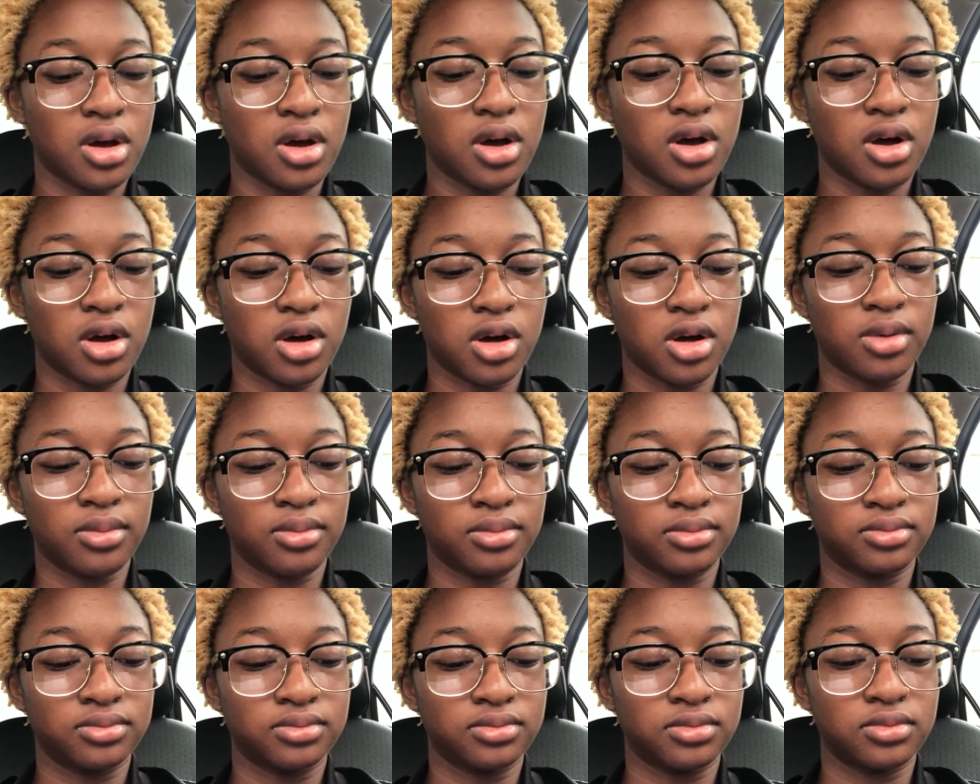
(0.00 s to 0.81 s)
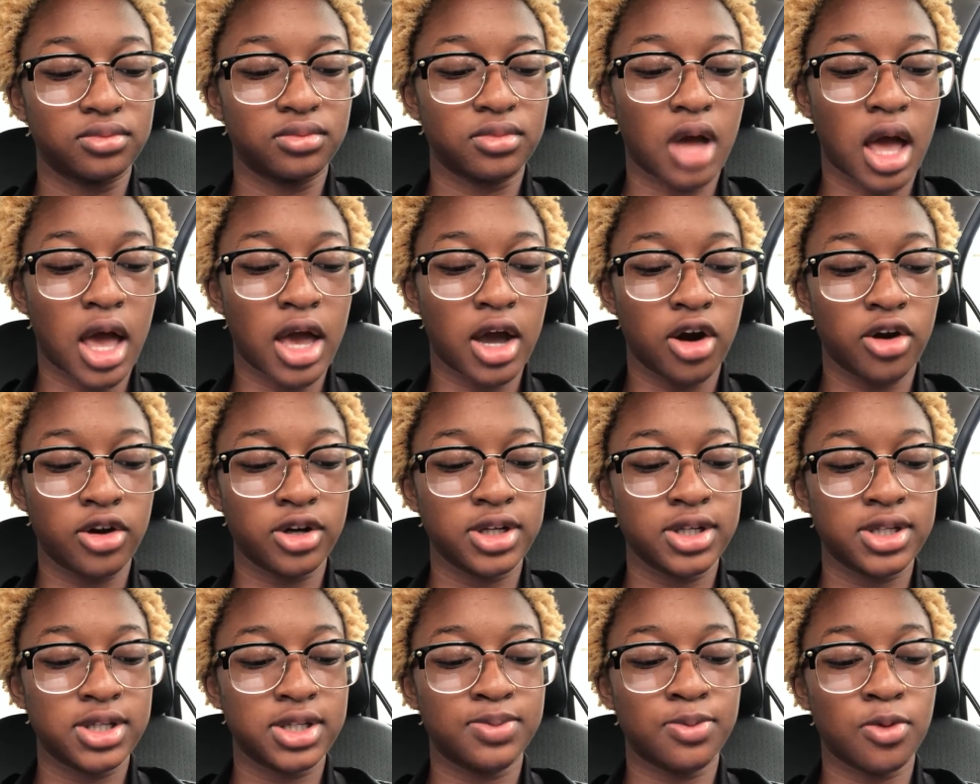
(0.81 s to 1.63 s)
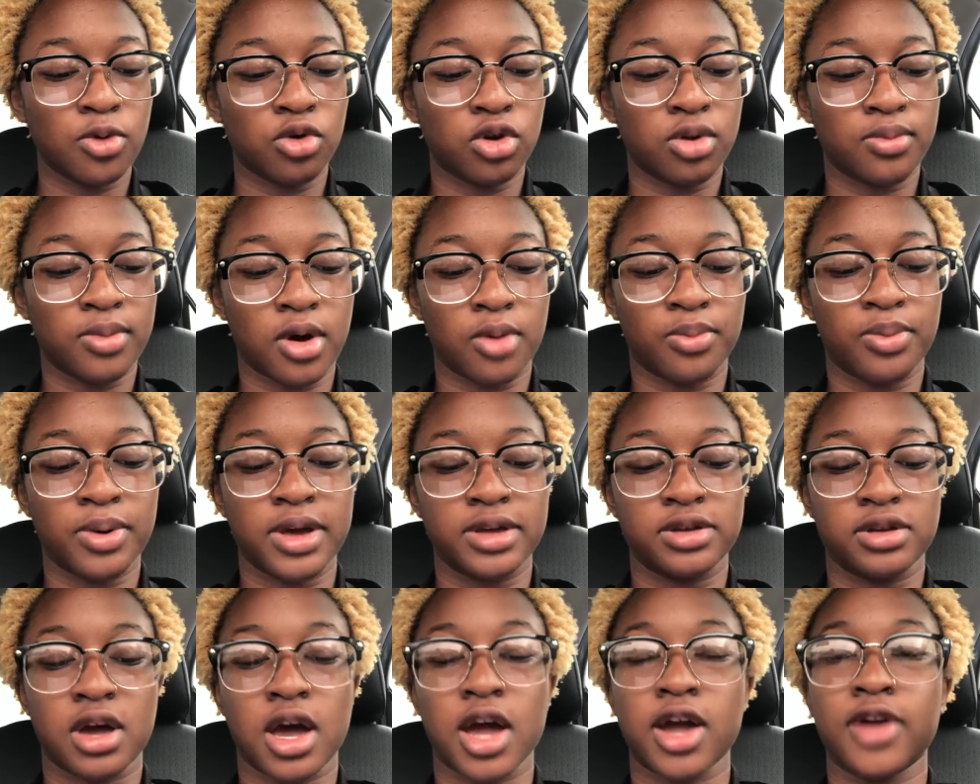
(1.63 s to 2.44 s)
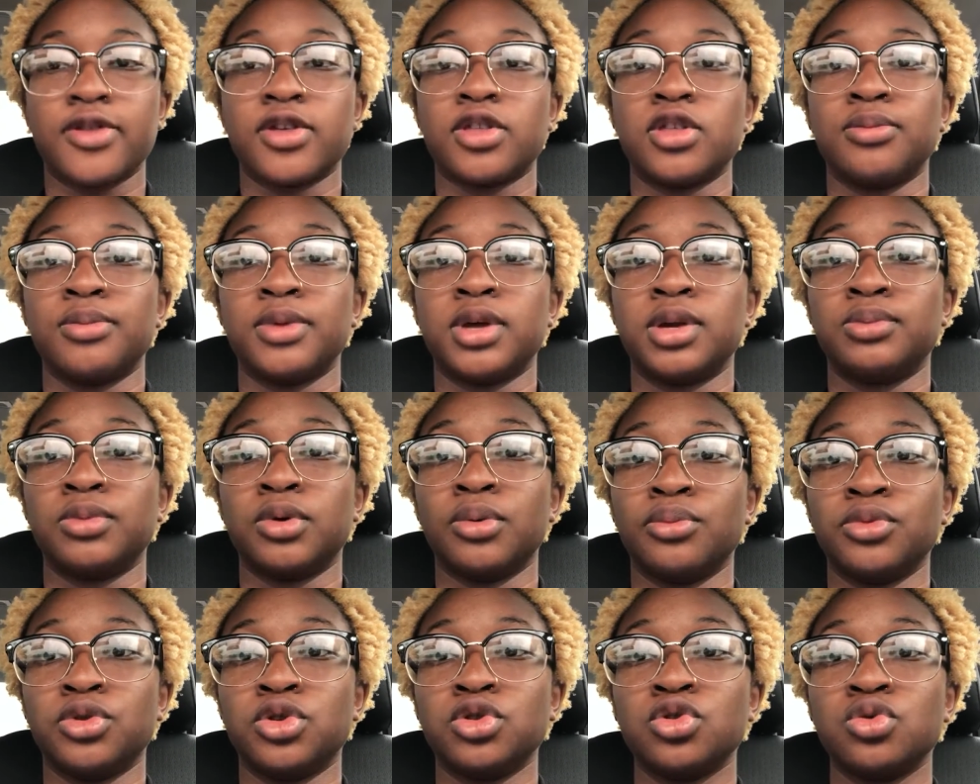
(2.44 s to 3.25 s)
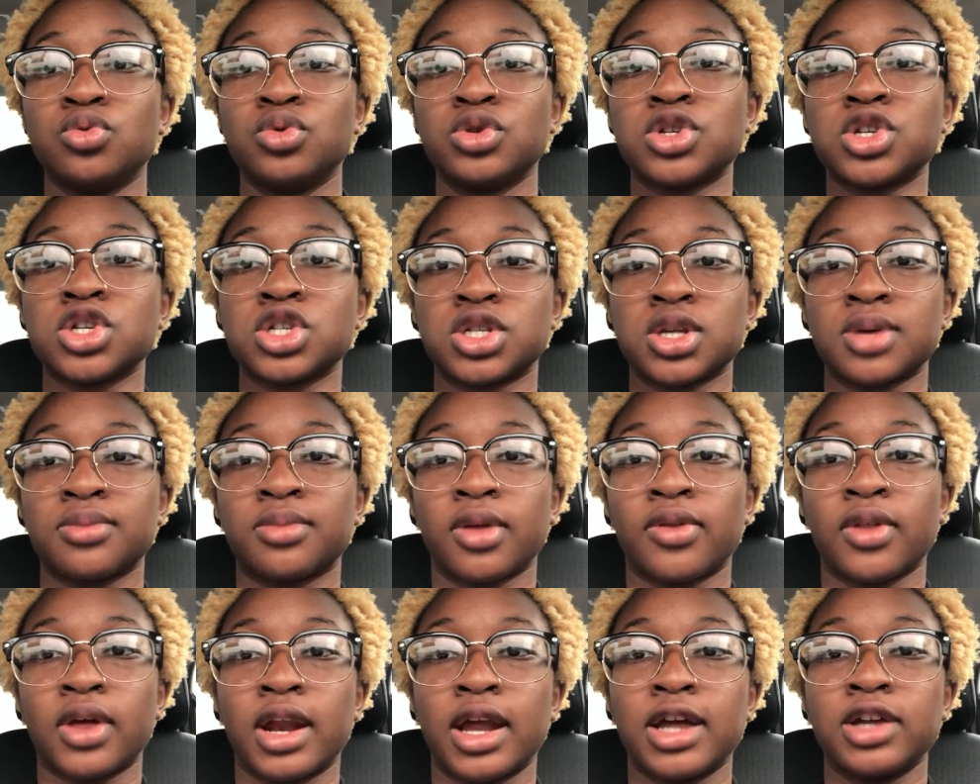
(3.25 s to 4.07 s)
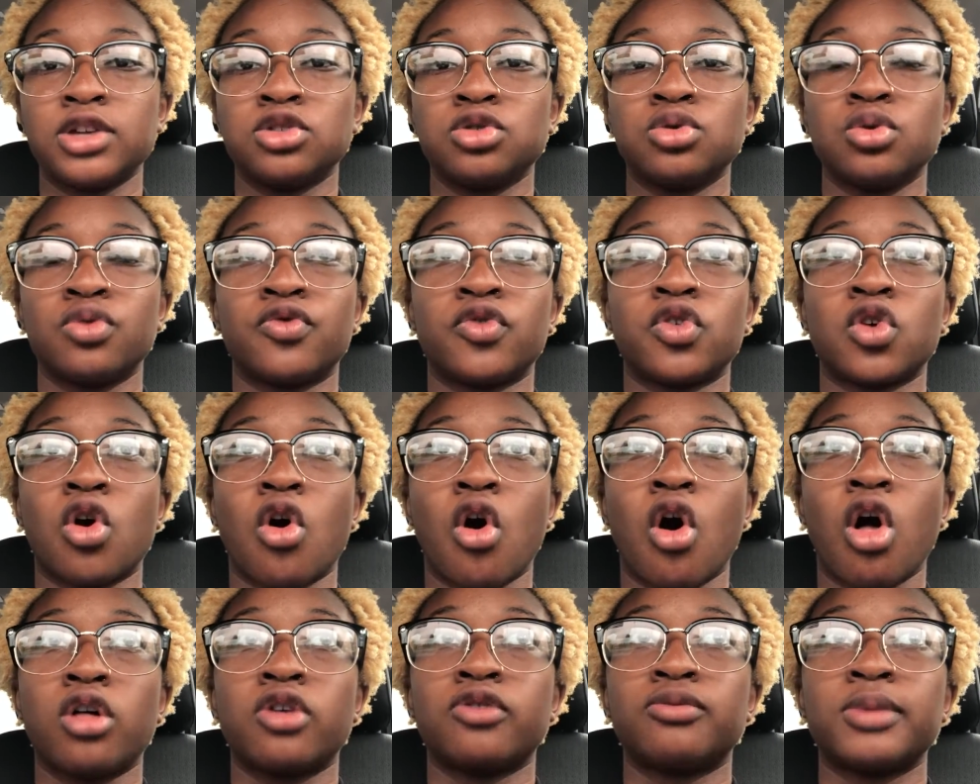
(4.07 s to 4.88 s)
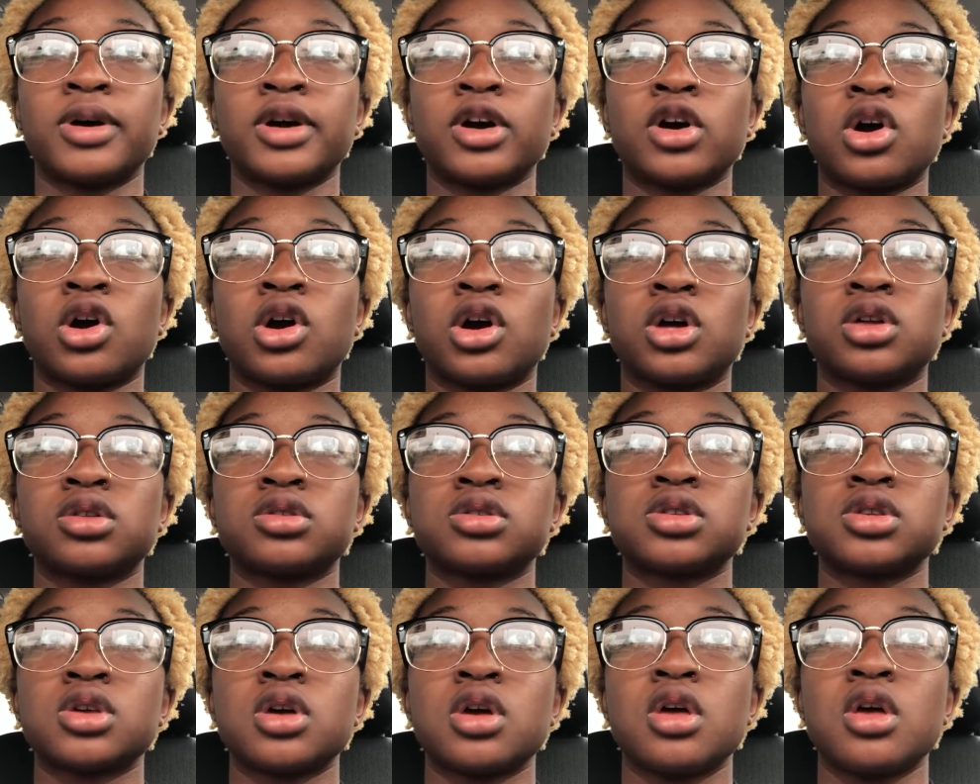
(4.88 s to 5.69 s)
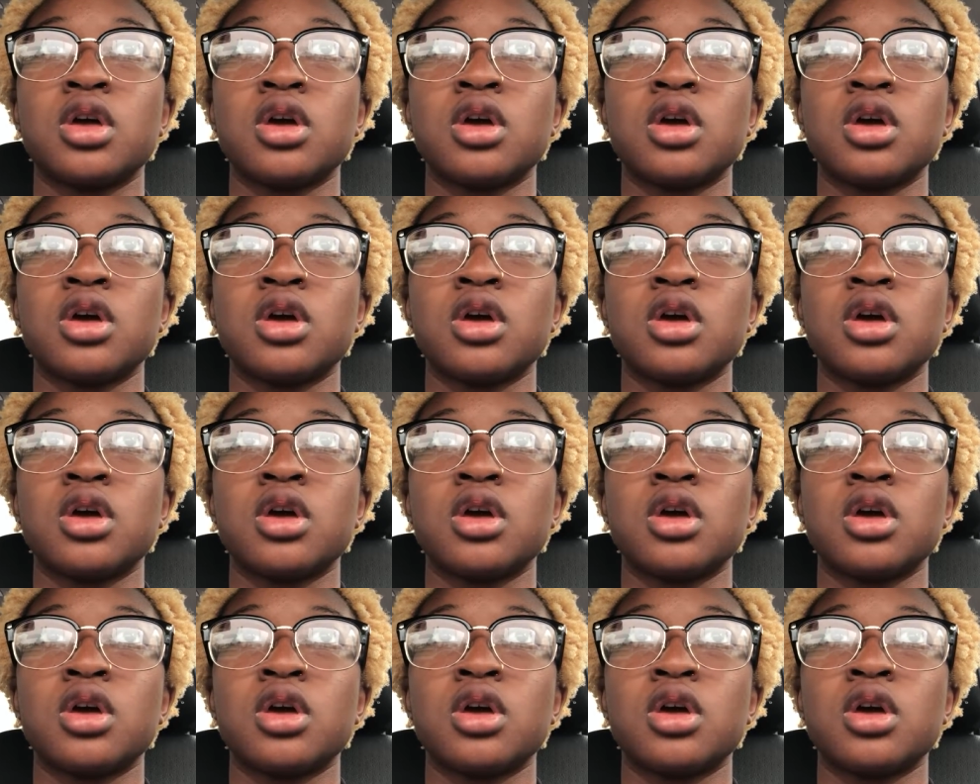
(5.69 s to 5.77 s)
I already spoke about paying higher than the minimum due, which is something that I do for all of my cards.